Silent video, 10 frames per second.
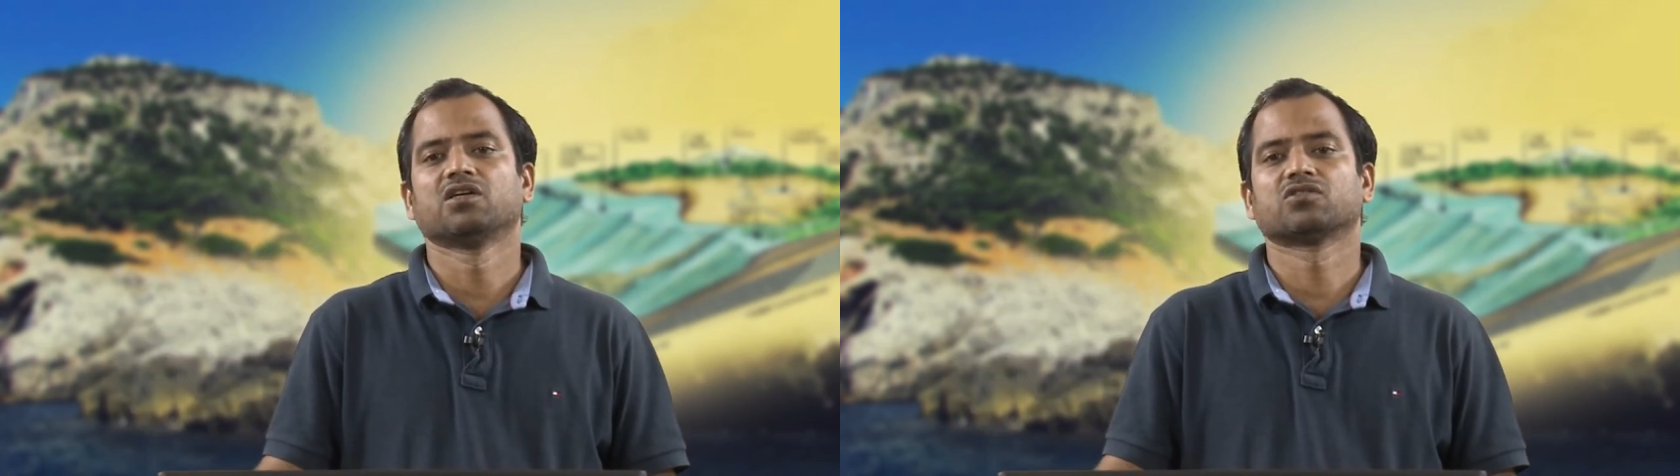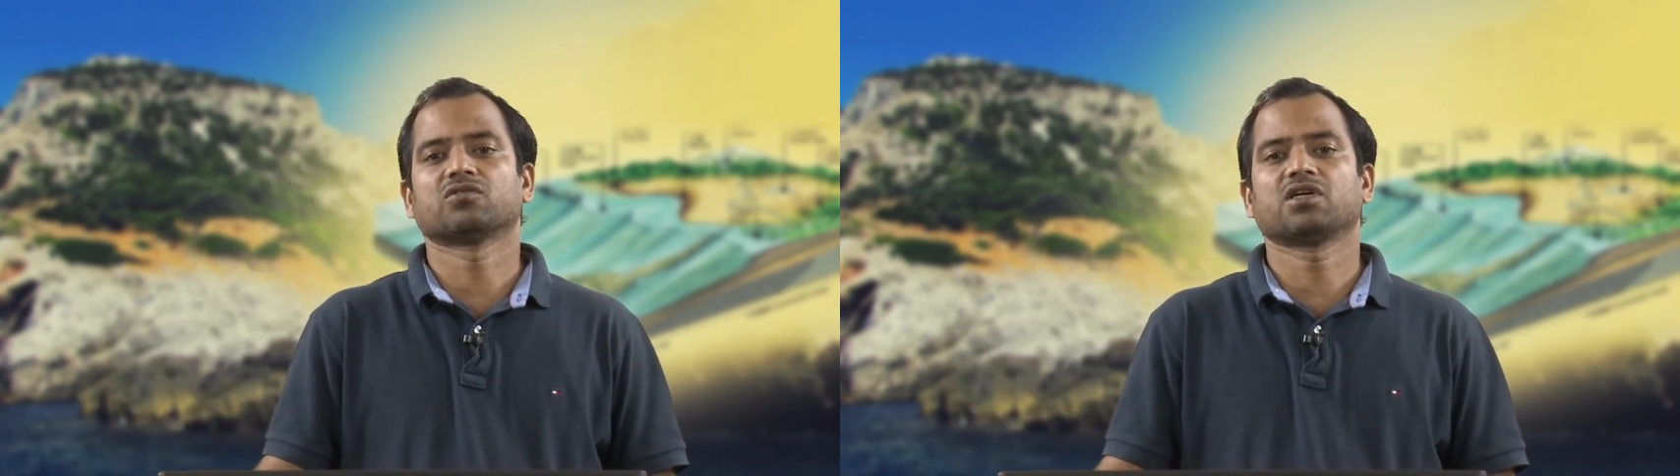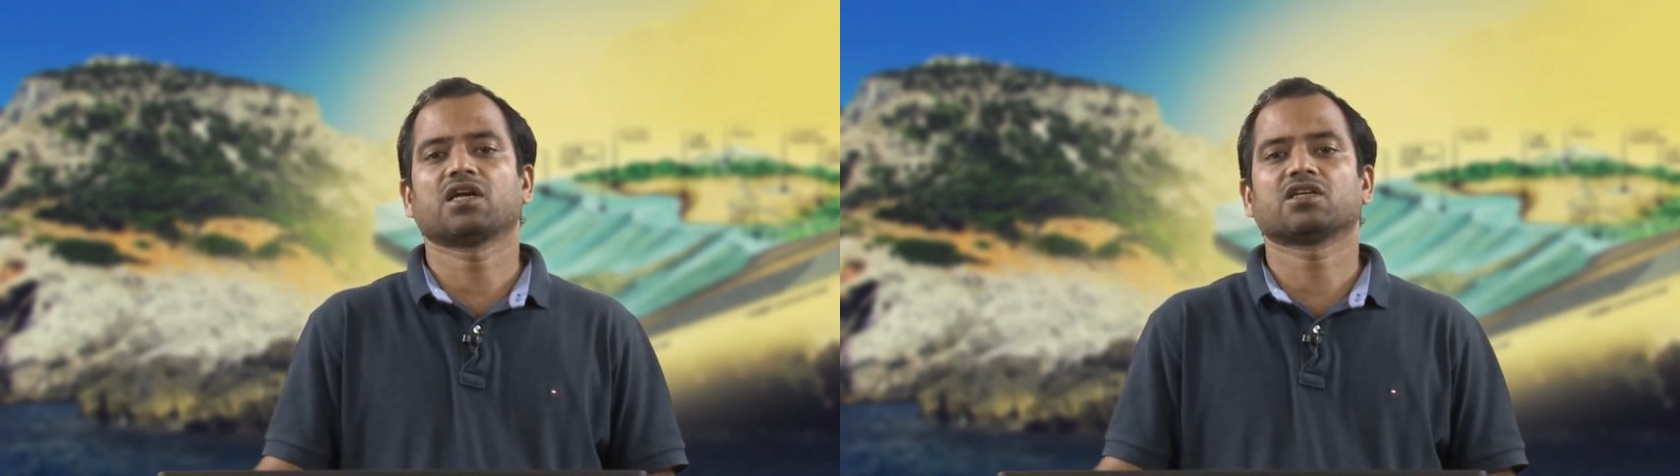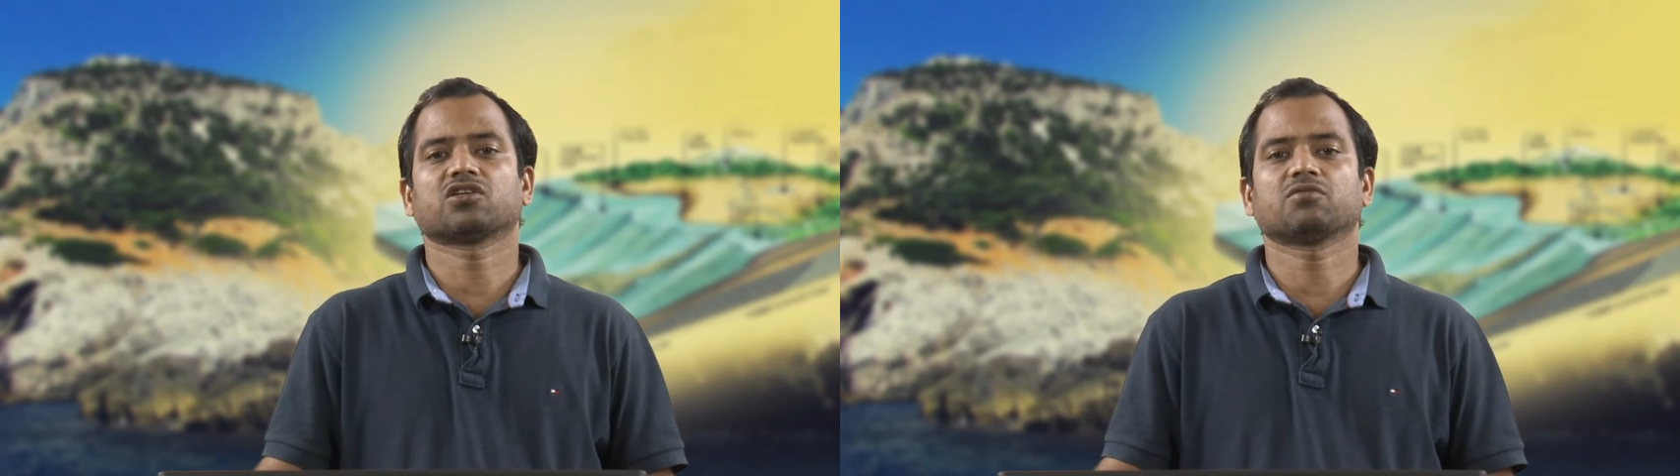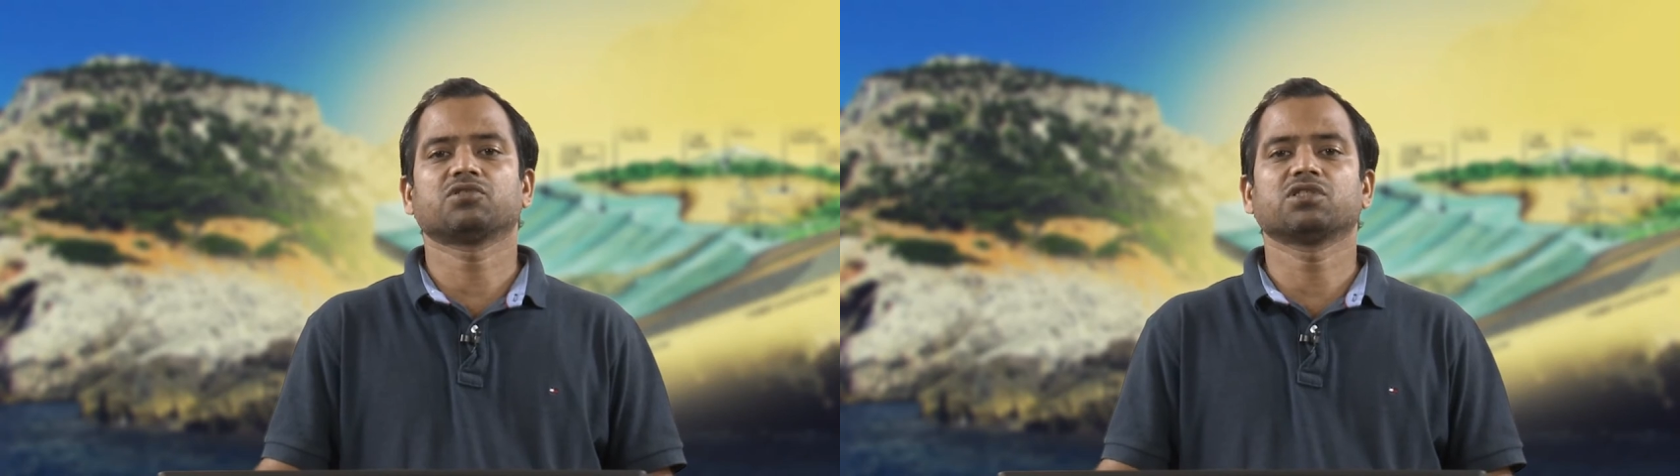So, they are
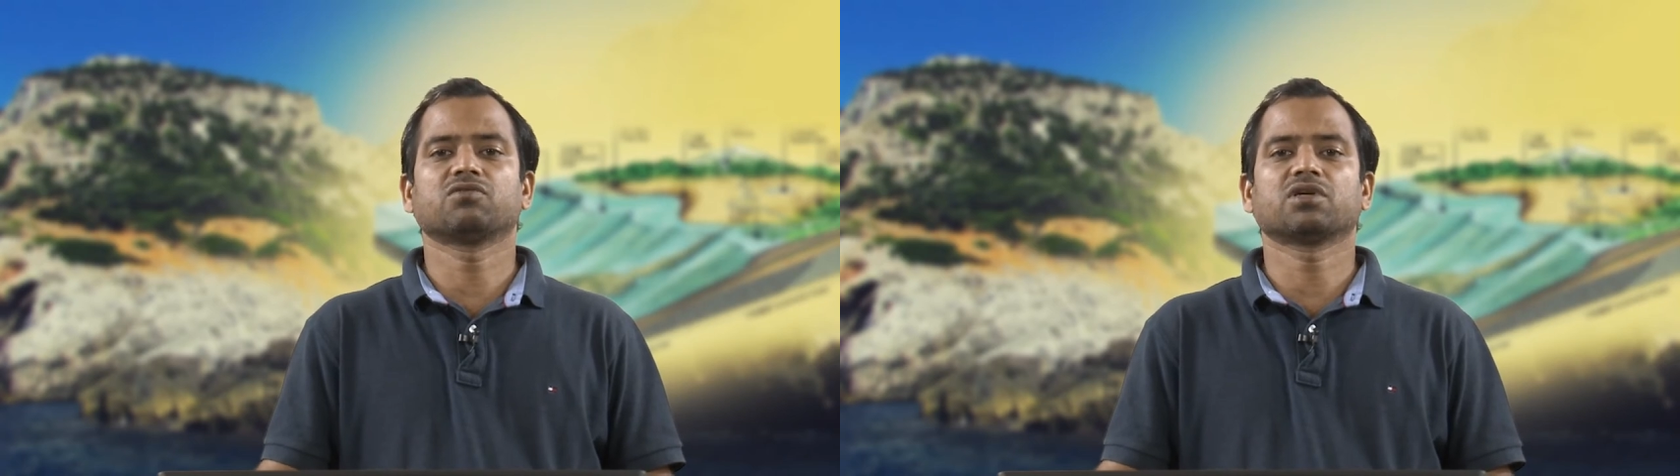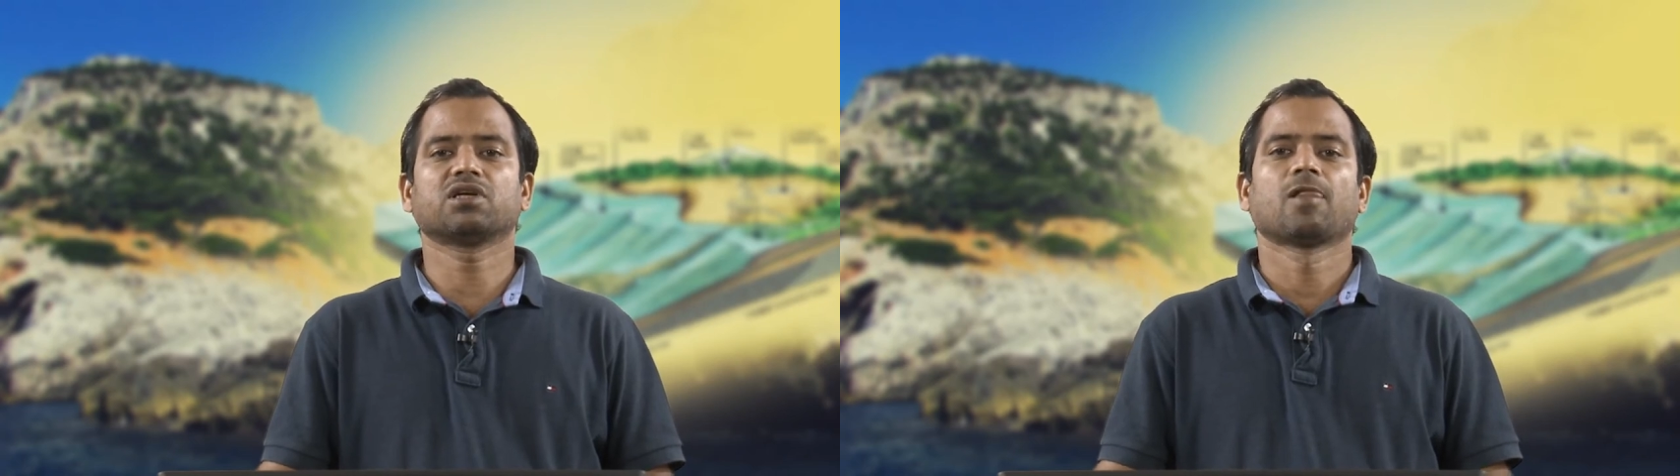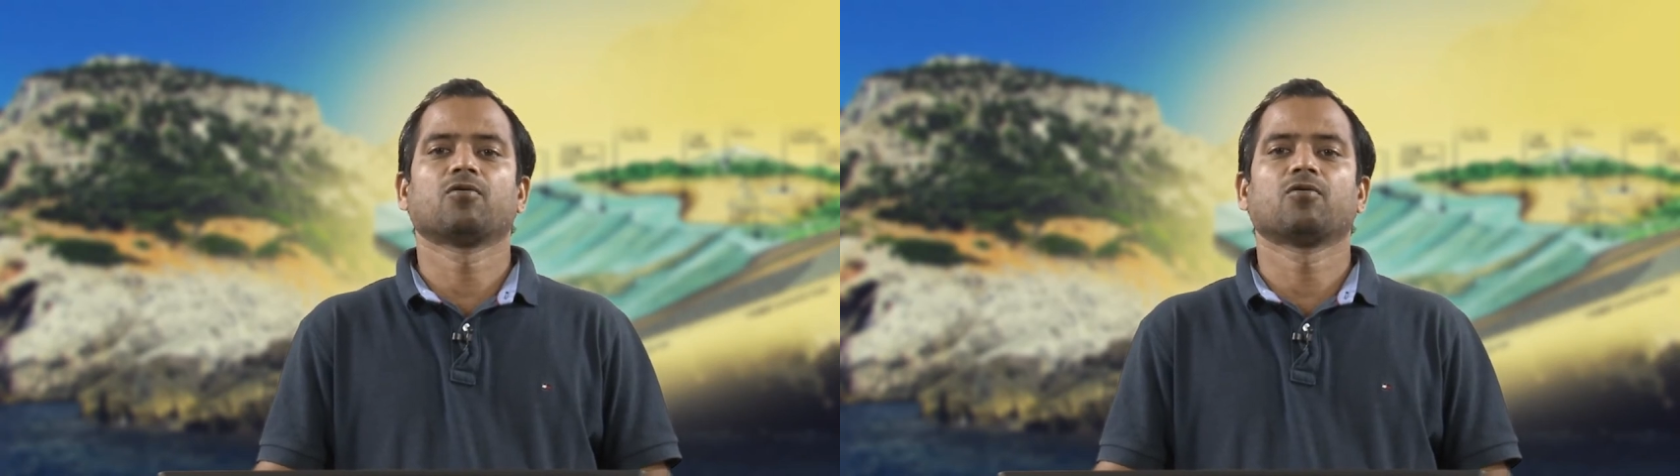subsequently